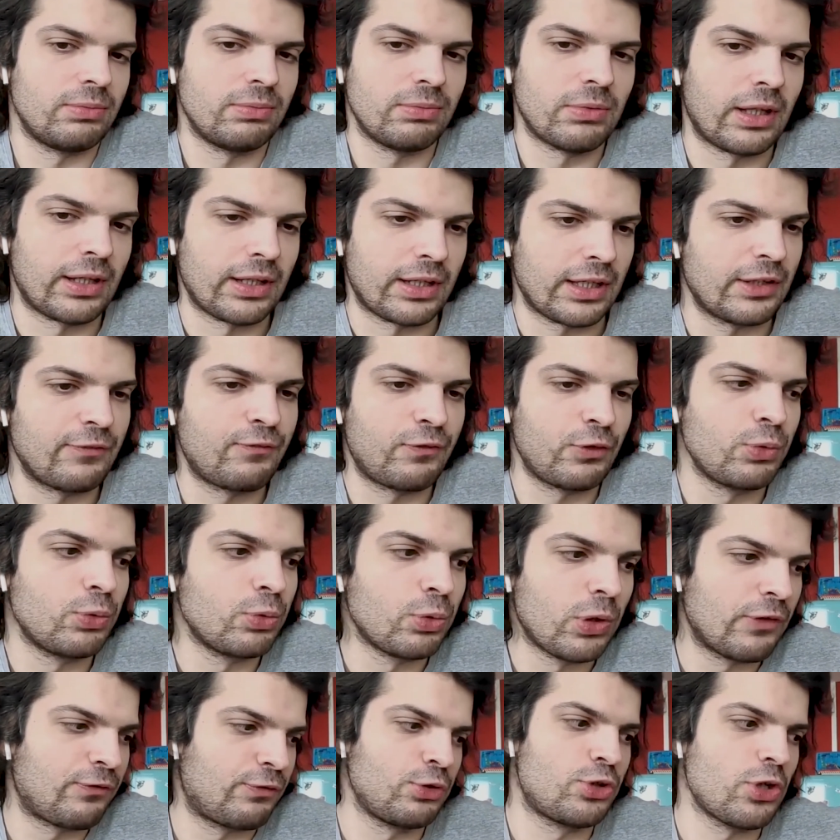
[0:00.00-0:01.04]
like, if you
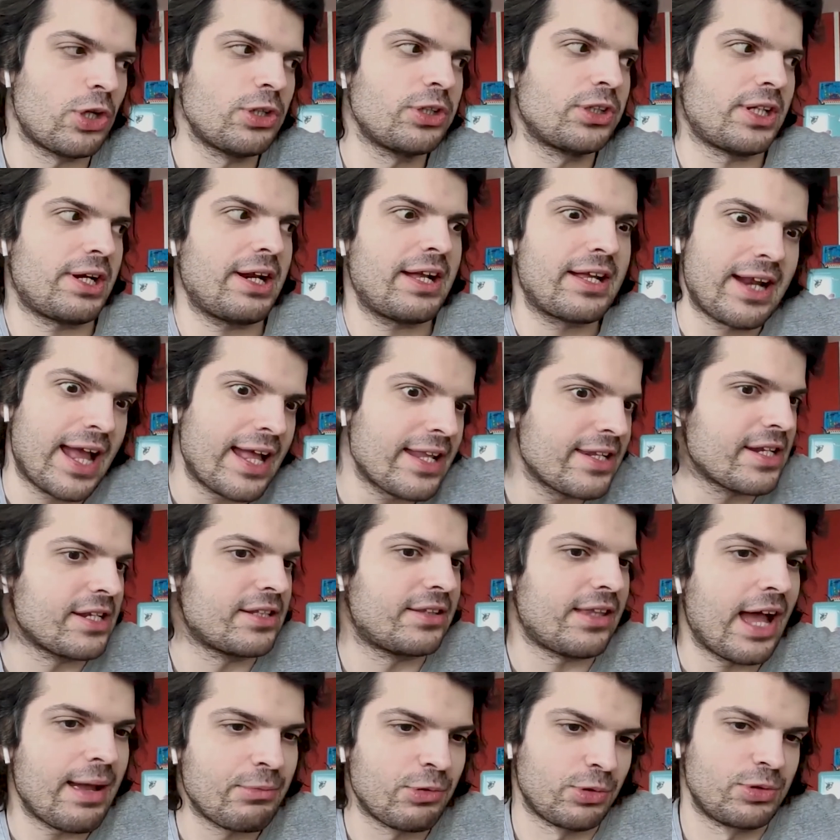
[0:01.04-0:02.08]
don't regret the
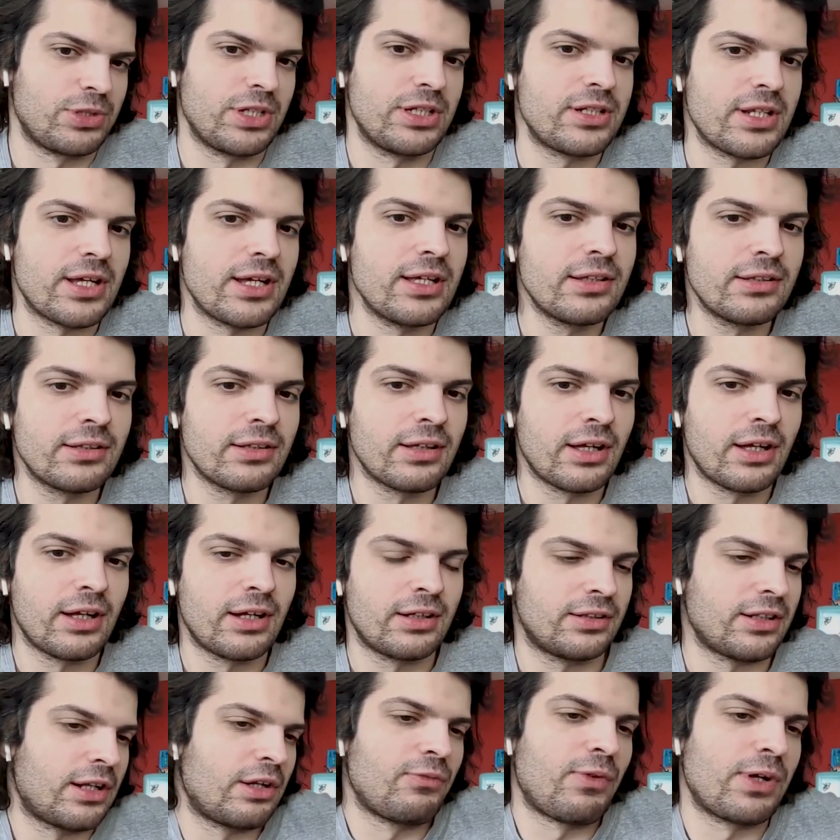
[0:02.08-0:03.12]
time you did it,
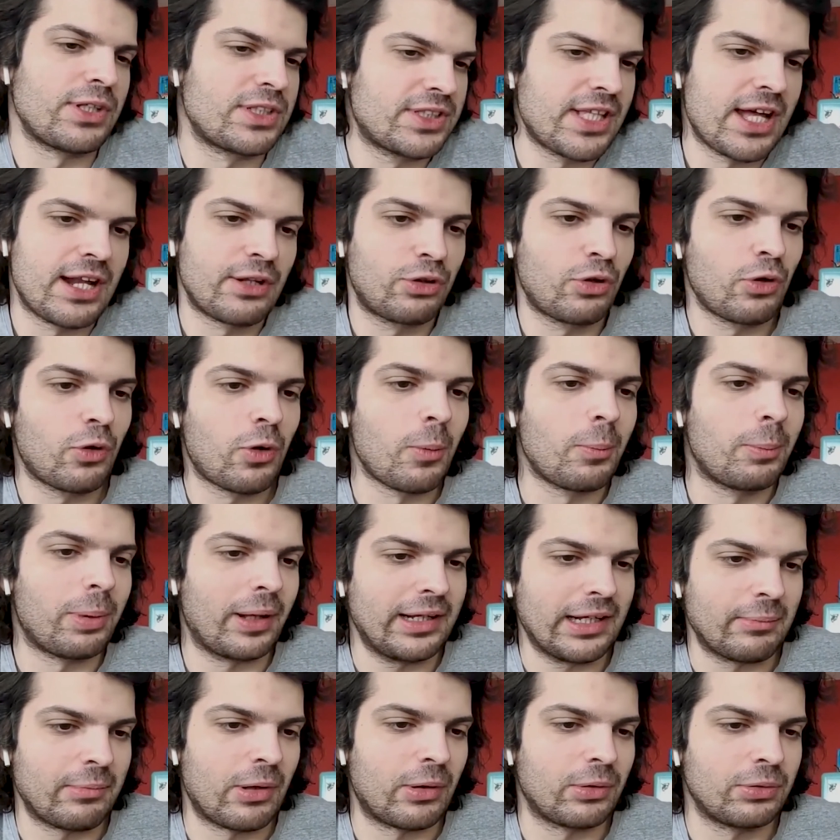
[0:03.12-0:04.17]
then what's there to
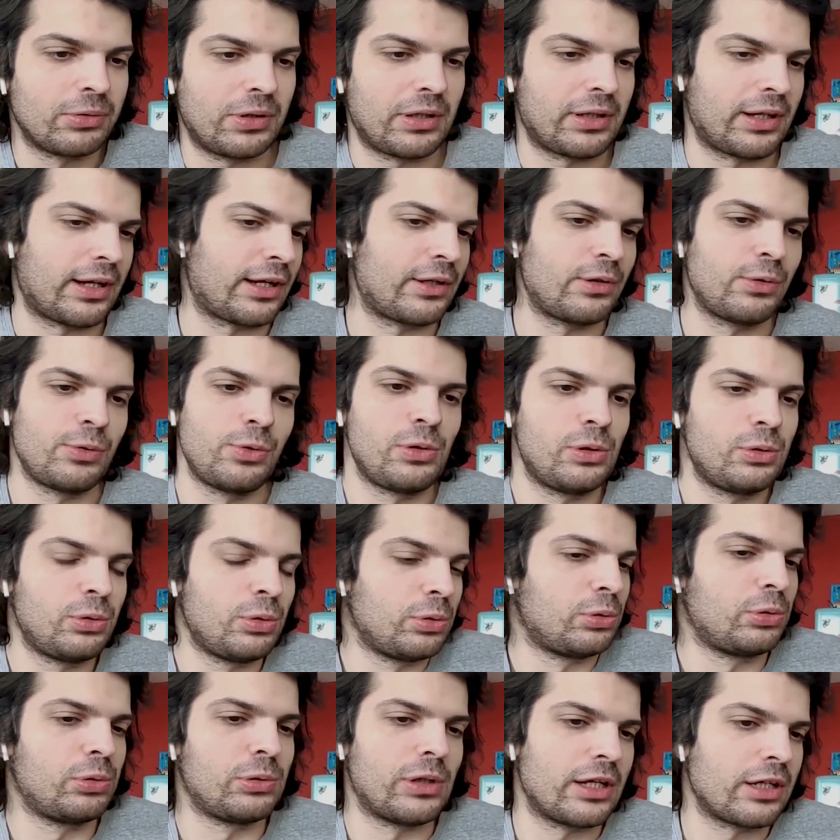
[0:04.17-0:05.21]
complain about? Like,
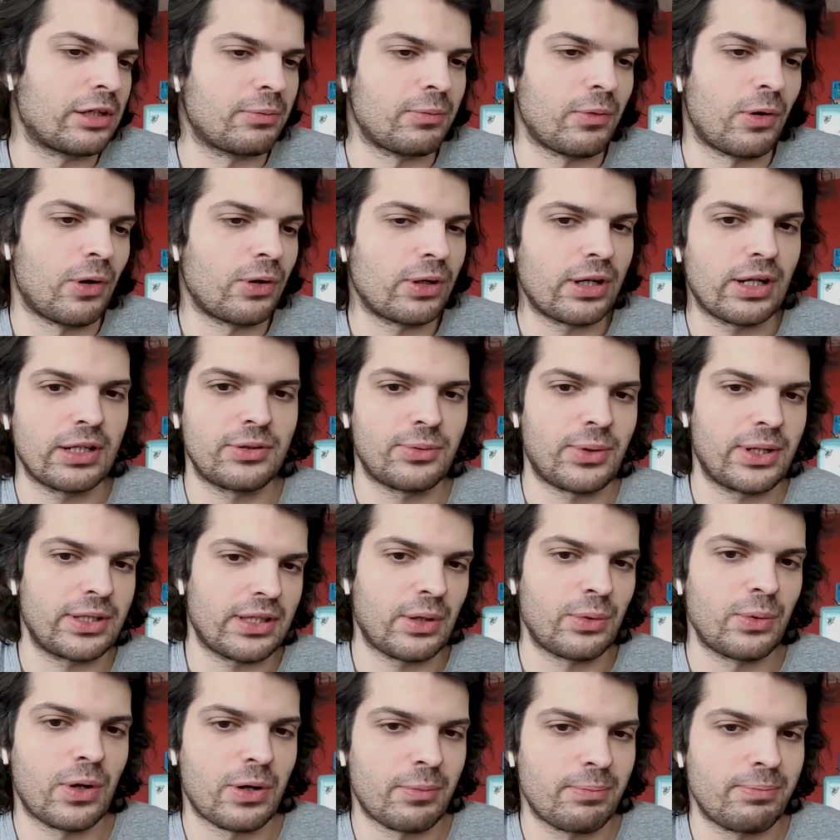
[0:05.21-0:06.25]
you learned more, and right now
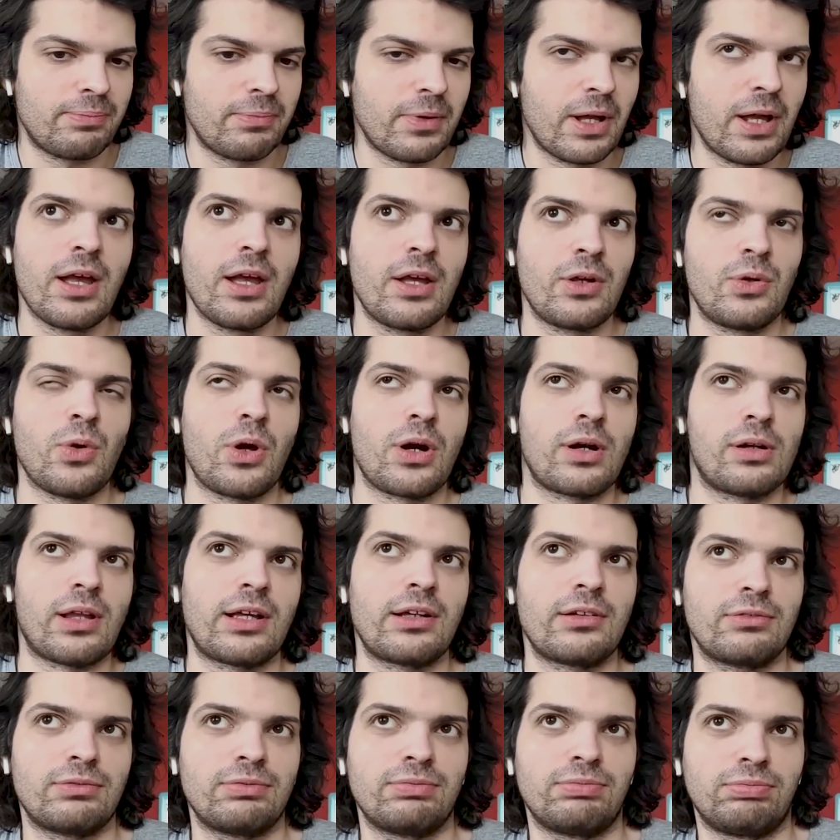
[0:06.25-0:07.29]
you are
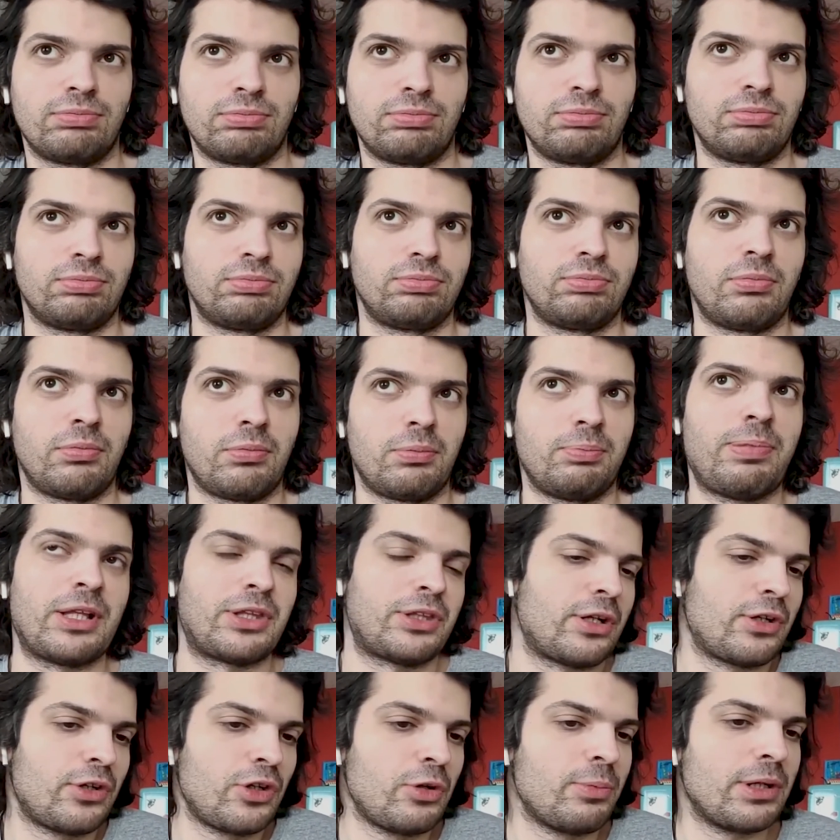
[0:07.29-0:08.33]
like
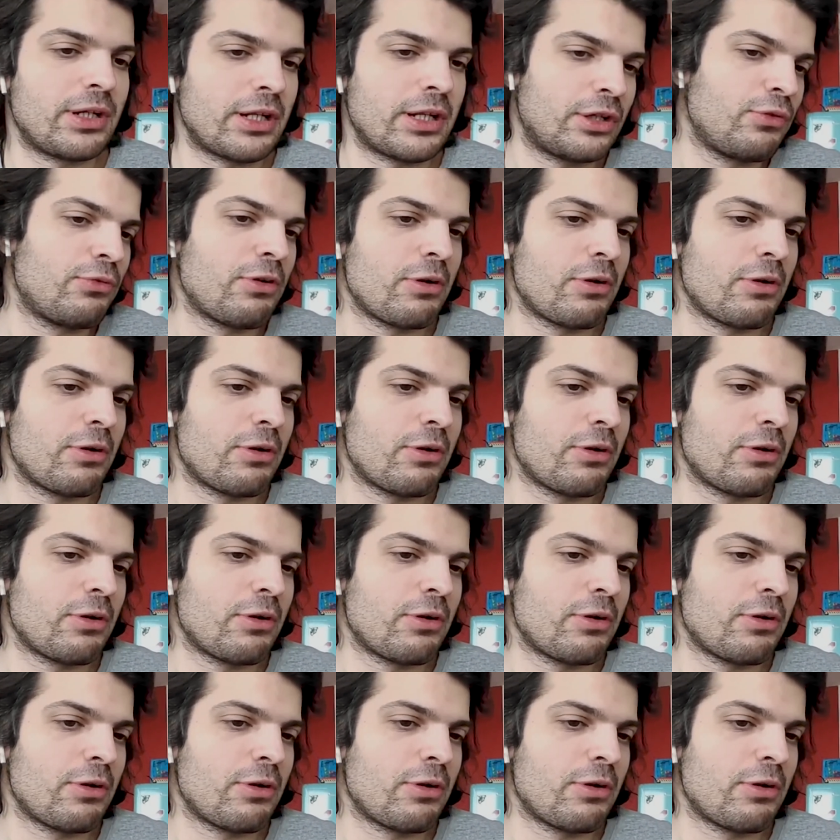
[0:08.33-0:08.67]
better human than you